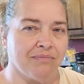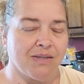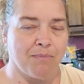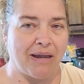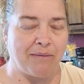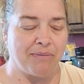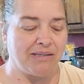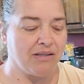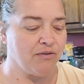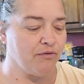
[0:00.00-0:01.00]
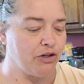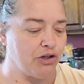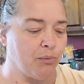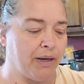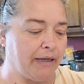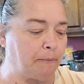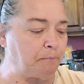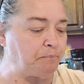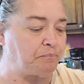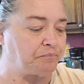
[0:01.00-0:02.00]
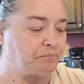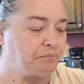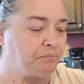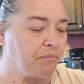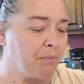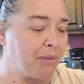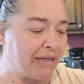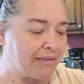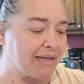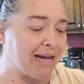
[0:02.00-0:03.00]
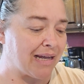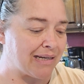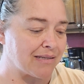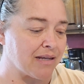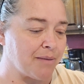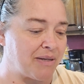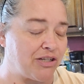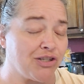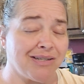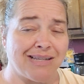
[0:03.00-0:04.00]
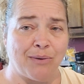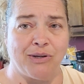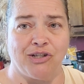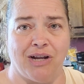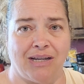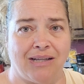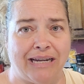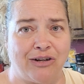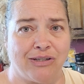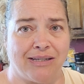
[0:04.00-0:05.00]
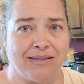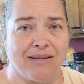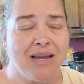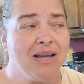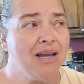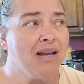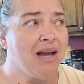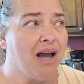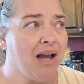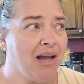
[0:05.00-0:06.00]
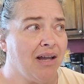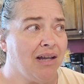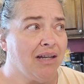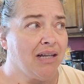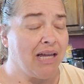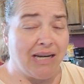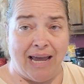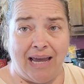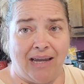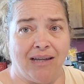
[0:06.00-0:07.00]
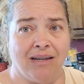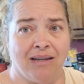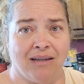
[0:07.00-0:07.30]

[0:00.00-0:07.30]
some bacon bits in the fridge already. But tonight is going to be just a sandwich night. Clarence is cutting hay.